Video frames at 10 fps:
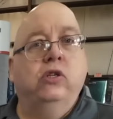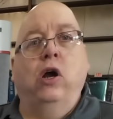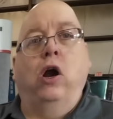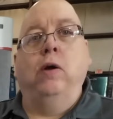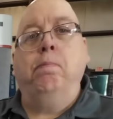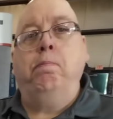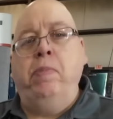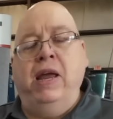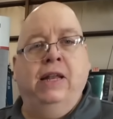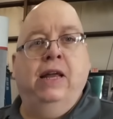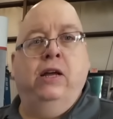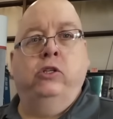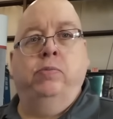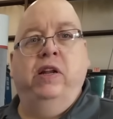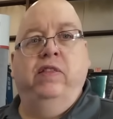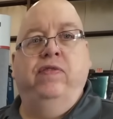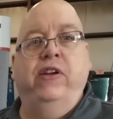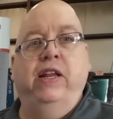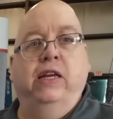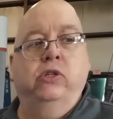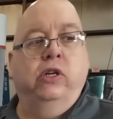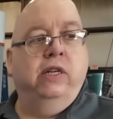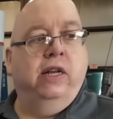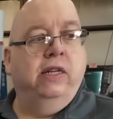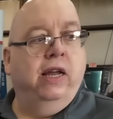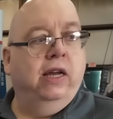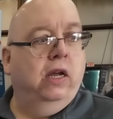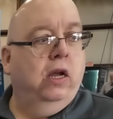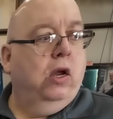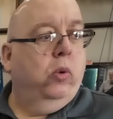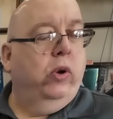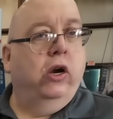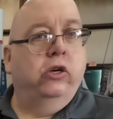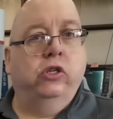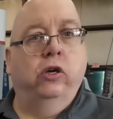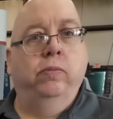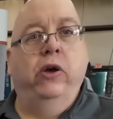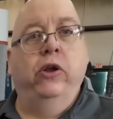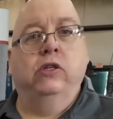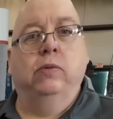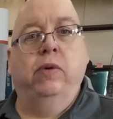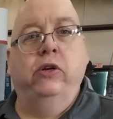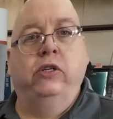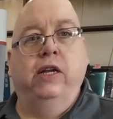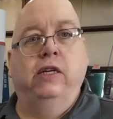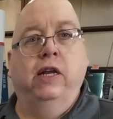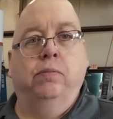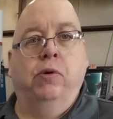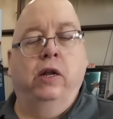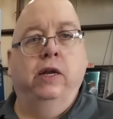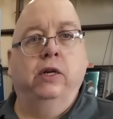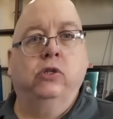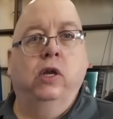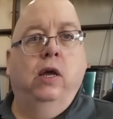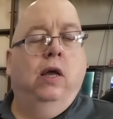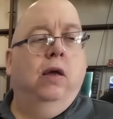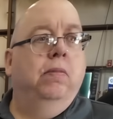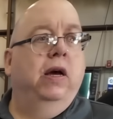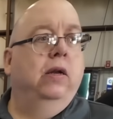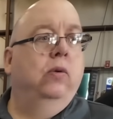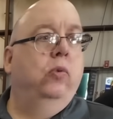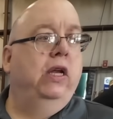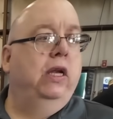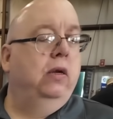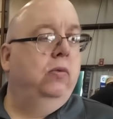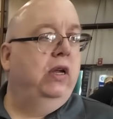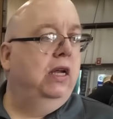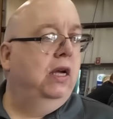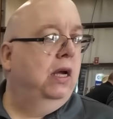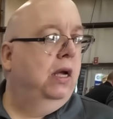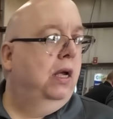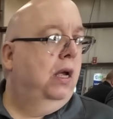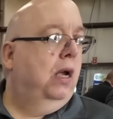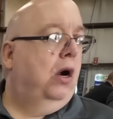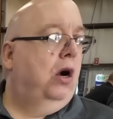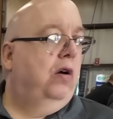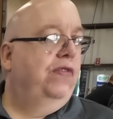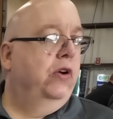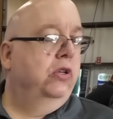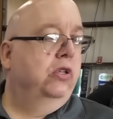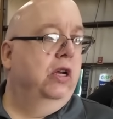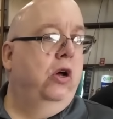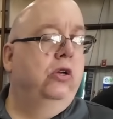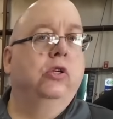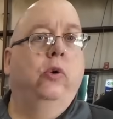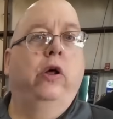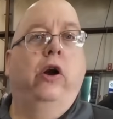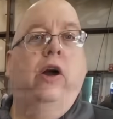our big announcement of the Phoenix at Ten-Tec. We are still building some other Ten-Tec products, but we are focusing also on our